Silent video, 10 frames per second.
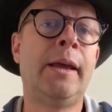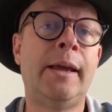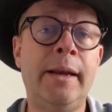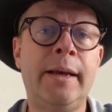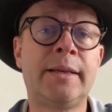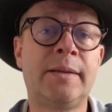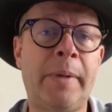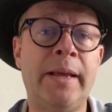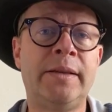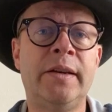
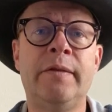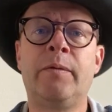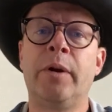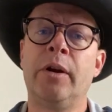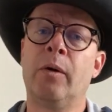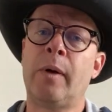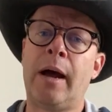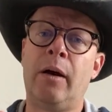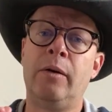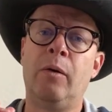inexpensive when you're
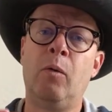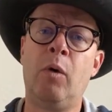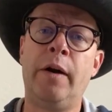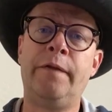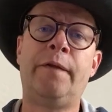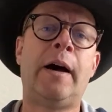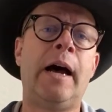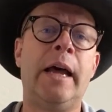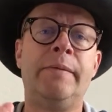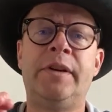around
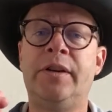1.5 to